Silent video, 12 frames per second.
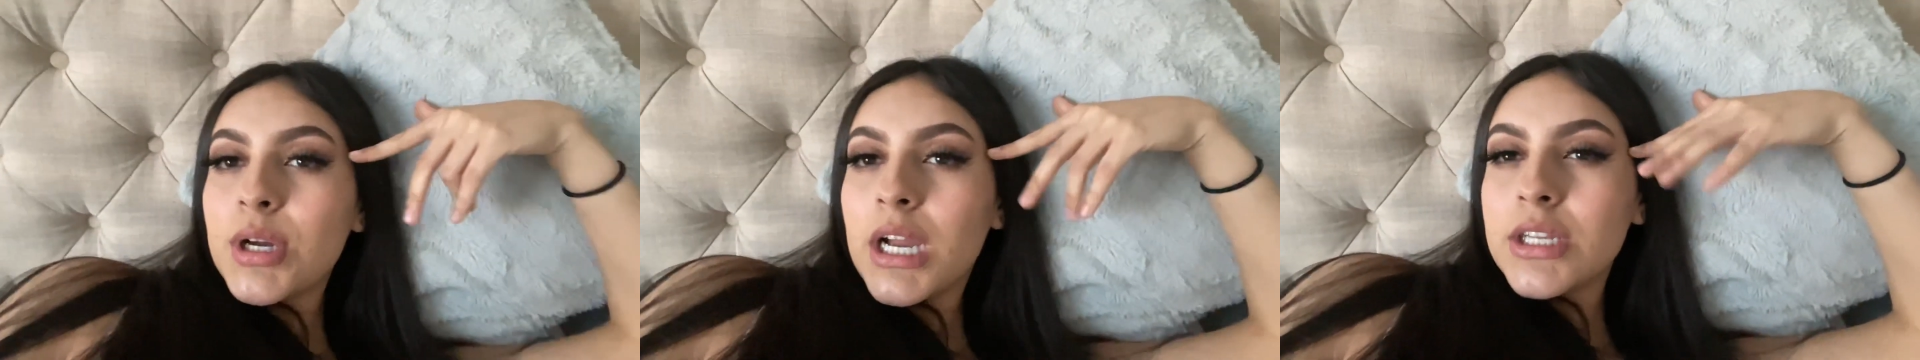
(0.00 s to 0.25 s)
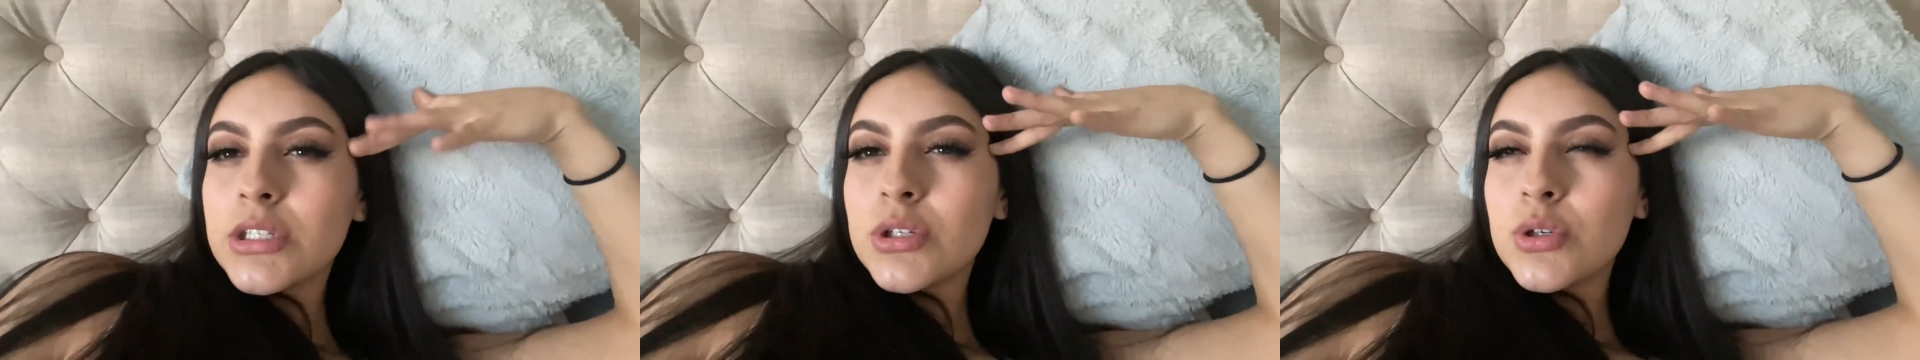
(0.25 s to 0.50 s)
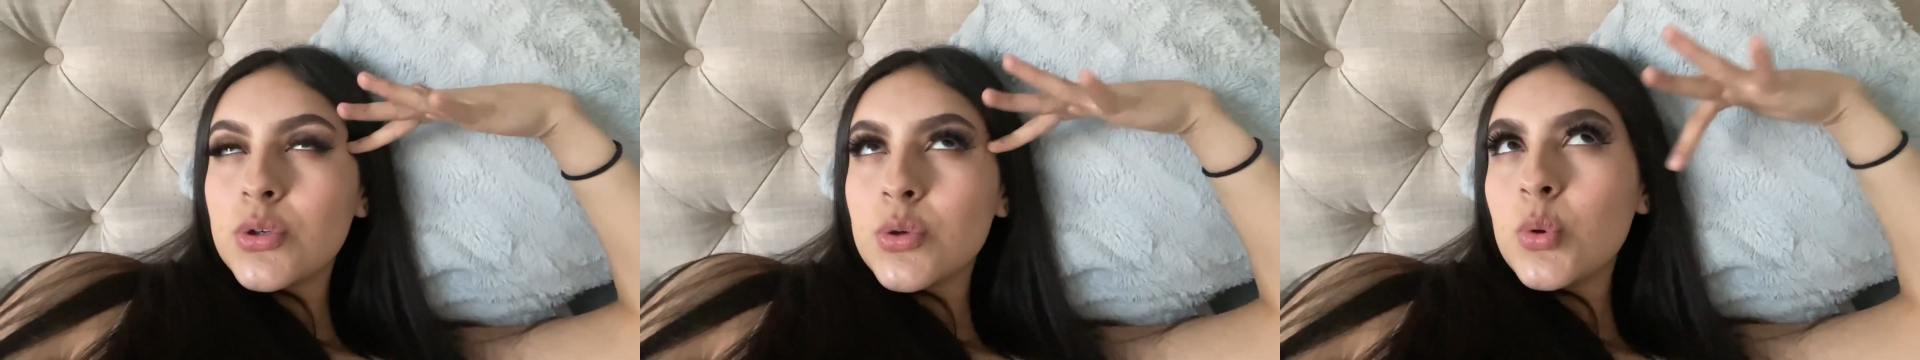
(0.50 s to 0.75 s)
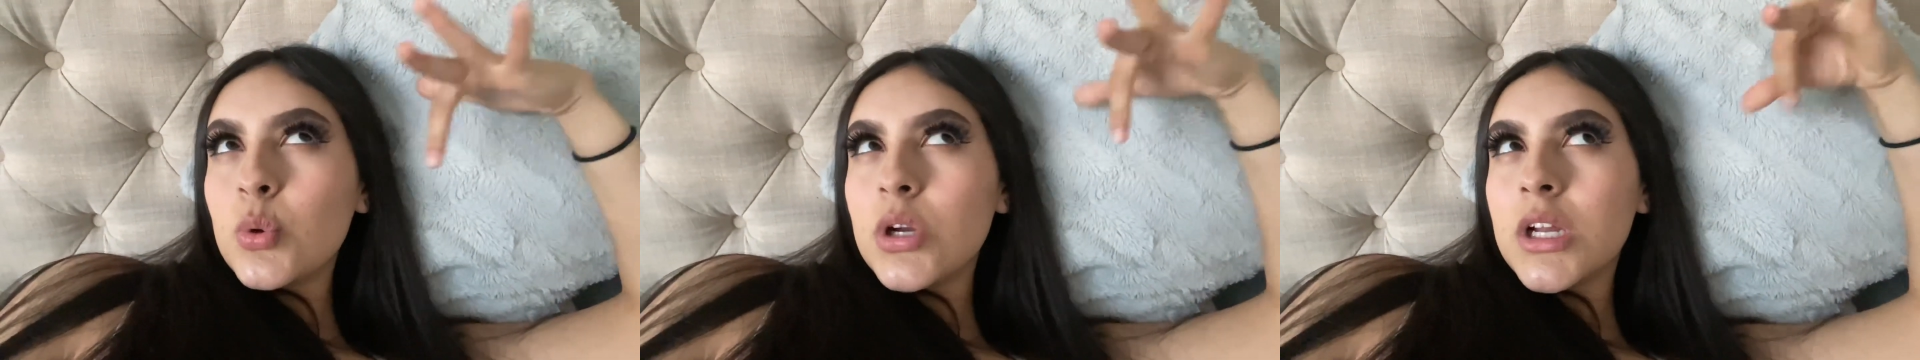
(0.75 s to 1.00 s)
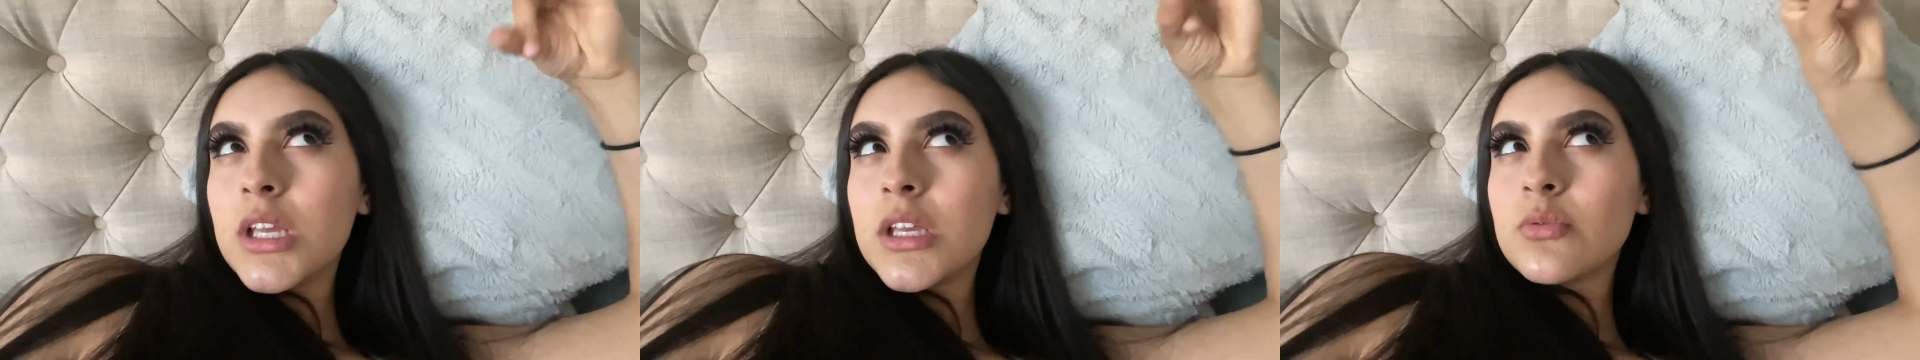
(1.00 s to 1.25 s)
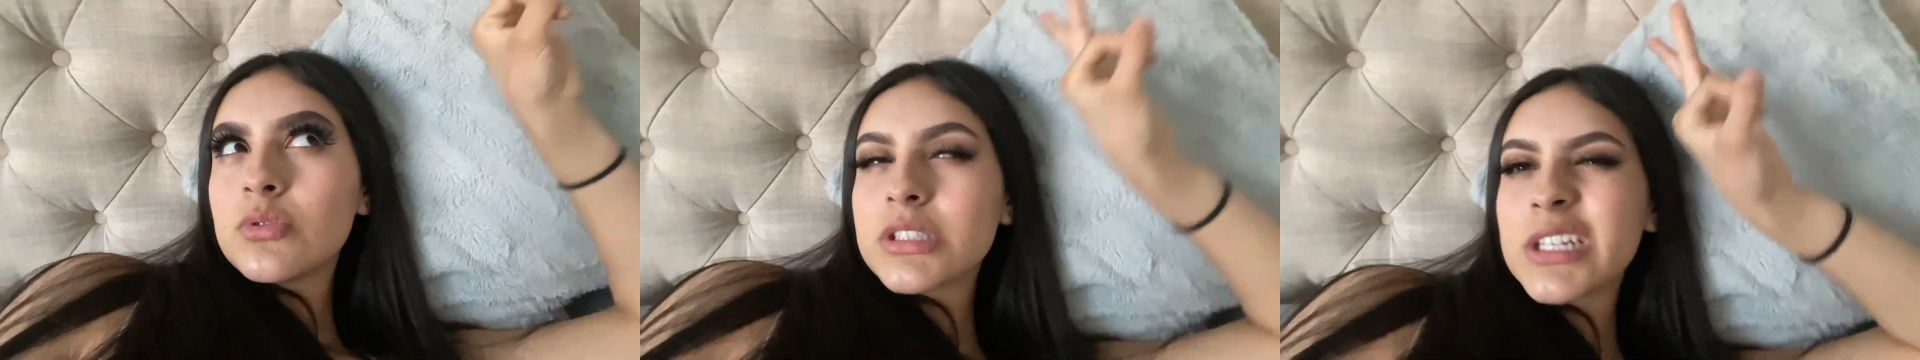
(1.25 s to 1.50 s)
I know it
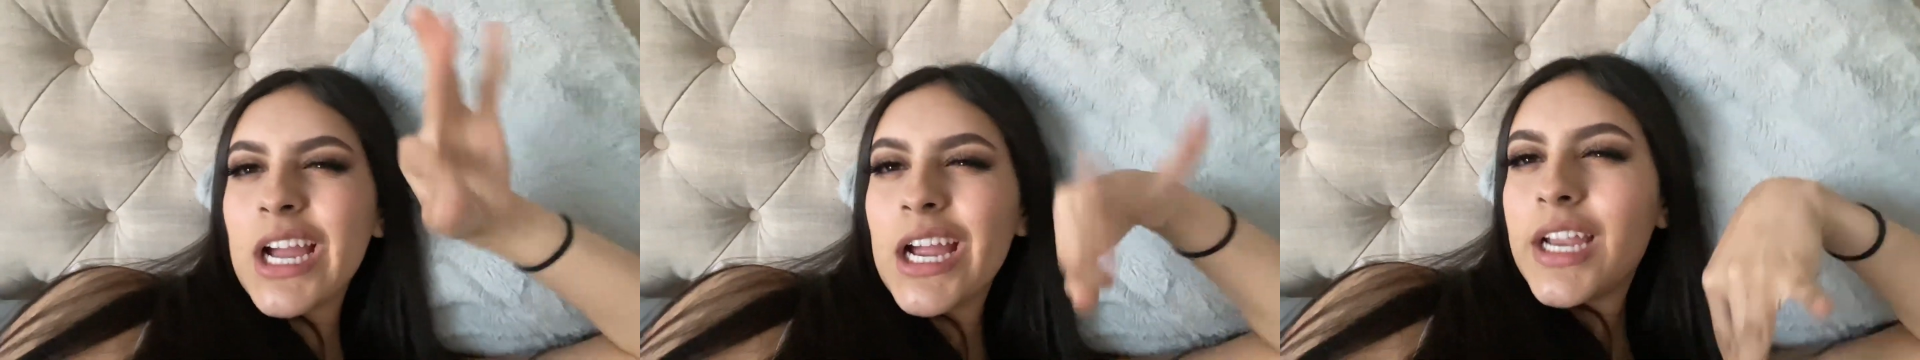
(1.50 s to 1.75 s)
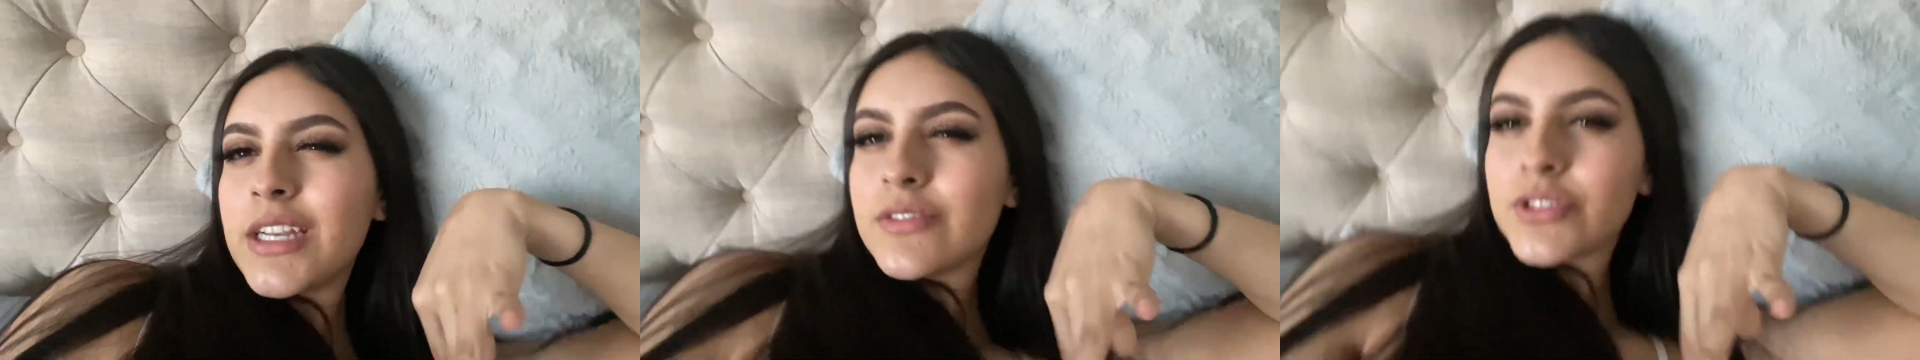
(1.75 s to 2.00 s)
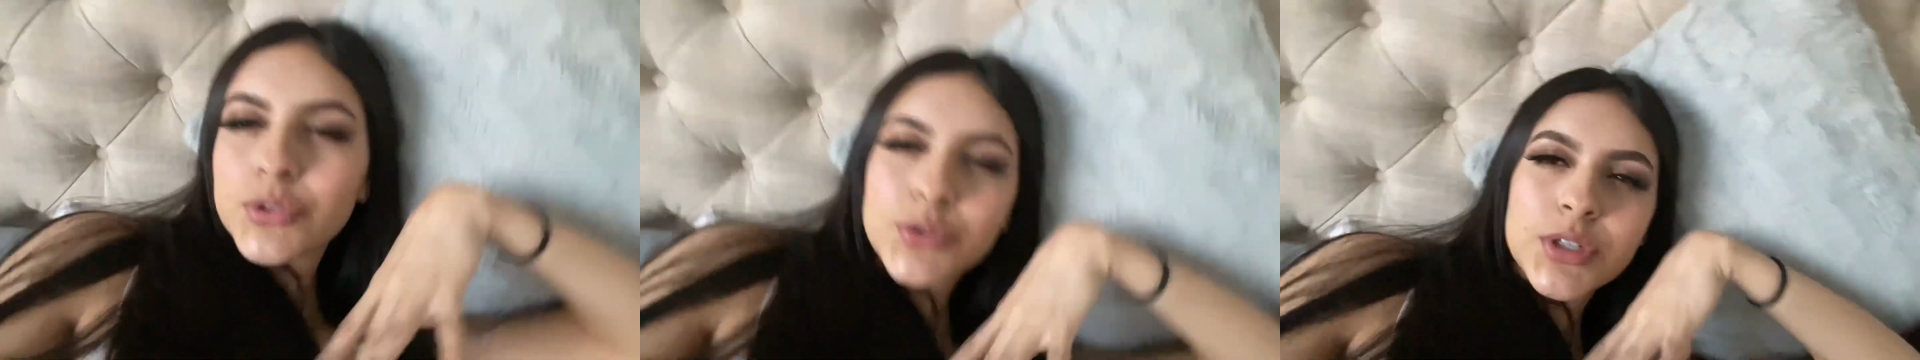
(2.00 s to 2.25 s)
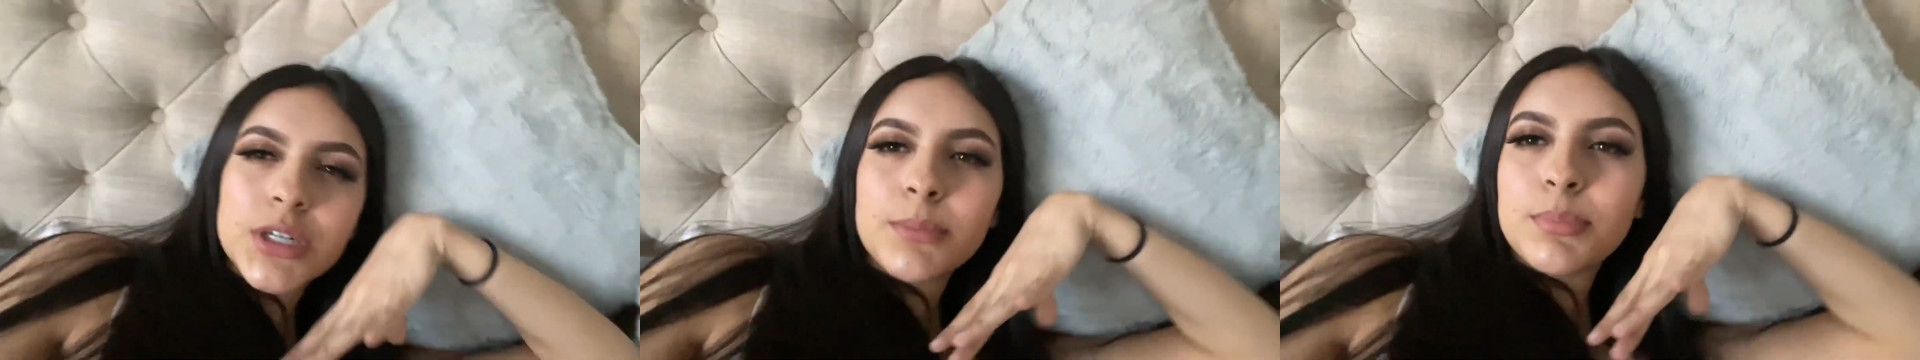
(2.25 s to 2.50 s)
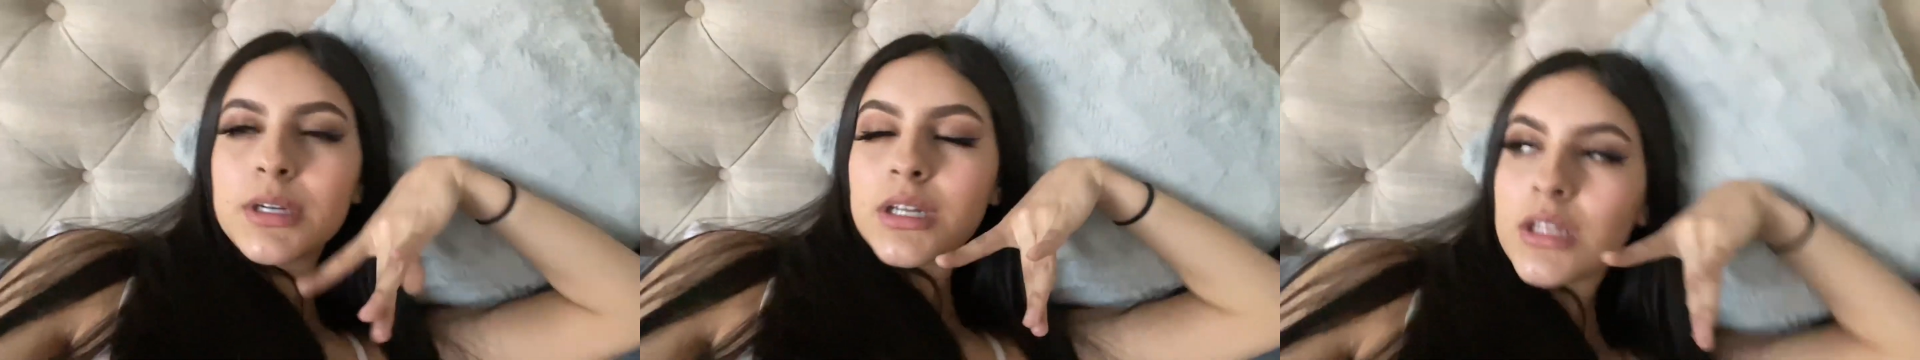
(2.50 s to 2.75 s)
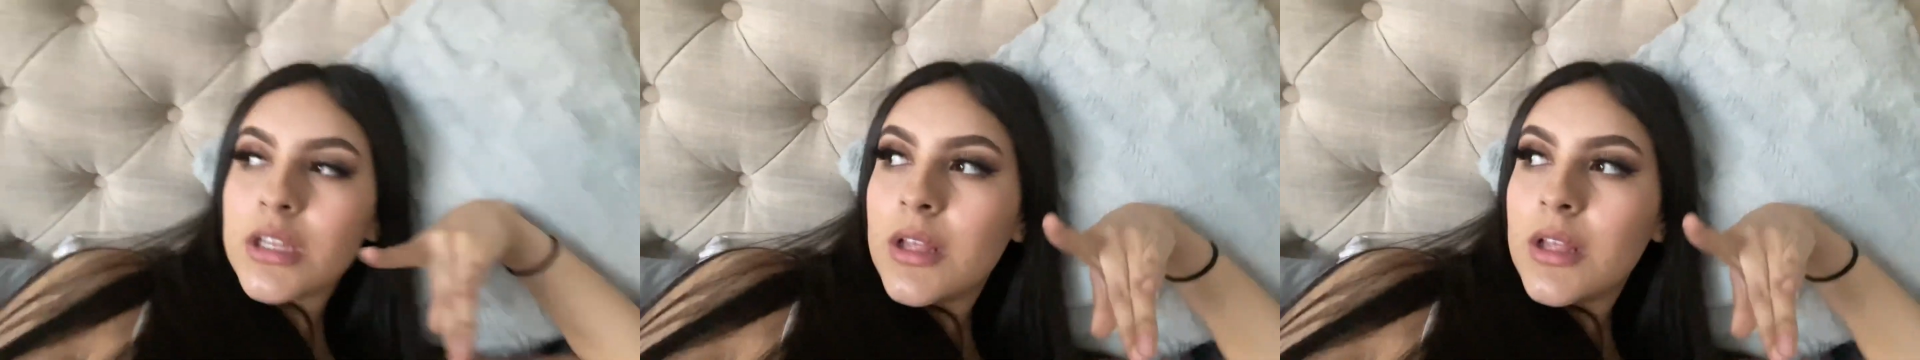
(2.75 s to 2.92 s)
was kind of short, but